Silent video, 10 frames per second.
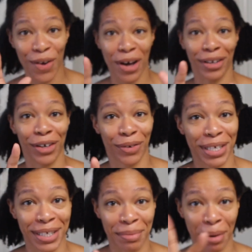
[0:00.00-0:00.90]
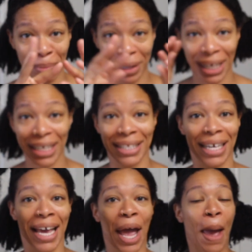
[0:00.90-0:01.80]
know I look crazy, but
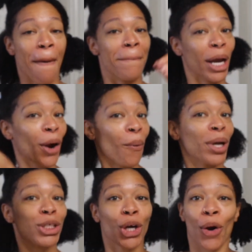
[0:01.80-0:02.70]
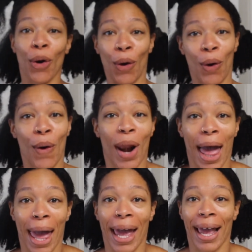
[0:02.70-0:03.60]
please bear with your girl.
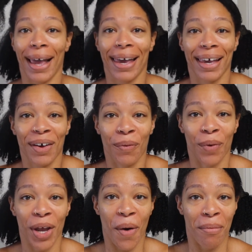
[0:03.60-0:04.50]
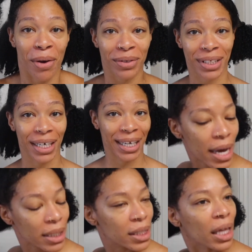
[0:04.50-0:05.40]
Like, we almost done.
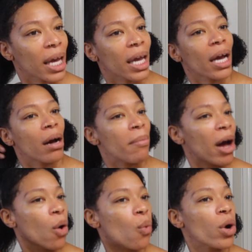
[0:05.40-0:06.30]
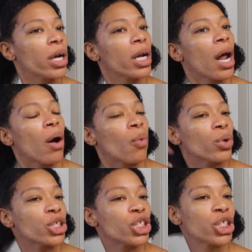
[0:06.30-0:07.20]
Next thing about what I
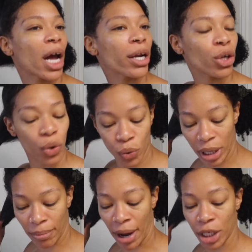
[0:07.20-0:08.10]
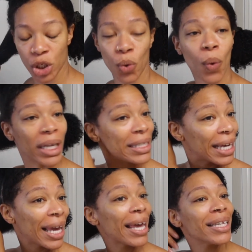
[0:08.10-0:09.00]
wish I knew in my
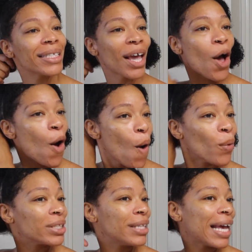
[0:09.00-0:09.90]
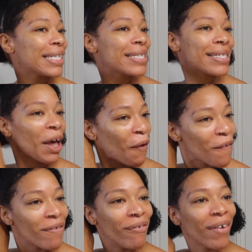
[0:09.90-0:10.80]
20s was that
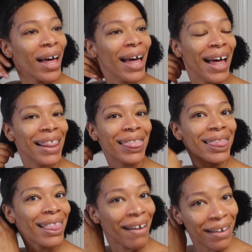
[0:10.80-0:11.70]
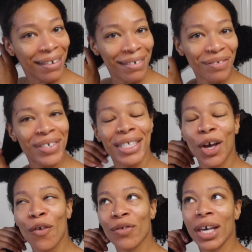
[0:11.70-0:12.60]
self-love,
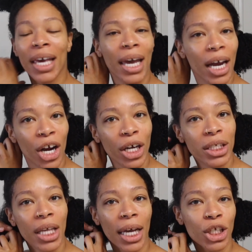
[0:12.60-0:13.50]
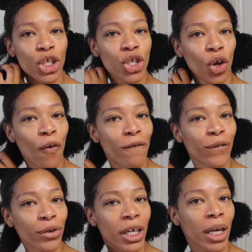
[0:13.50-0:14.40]
self-care is like so
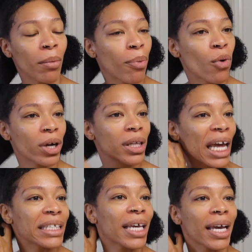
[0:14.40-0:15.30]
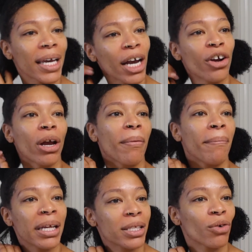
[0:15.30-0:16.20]
freaking important. Like, taking care of your
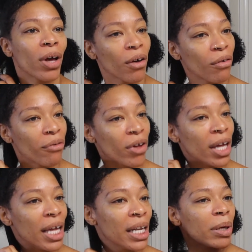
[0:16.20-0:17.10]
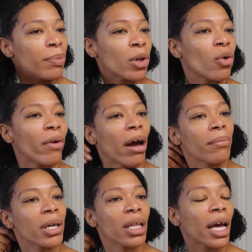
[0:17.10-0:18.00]
mental health. People
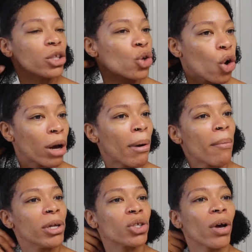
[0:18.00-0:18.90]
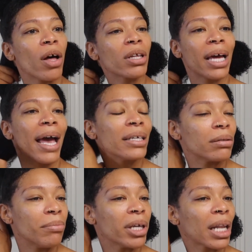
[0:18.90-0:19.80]
around me like talk about mental health. It
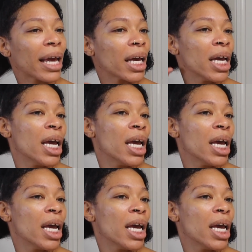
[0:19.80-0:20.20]
hasn't been like,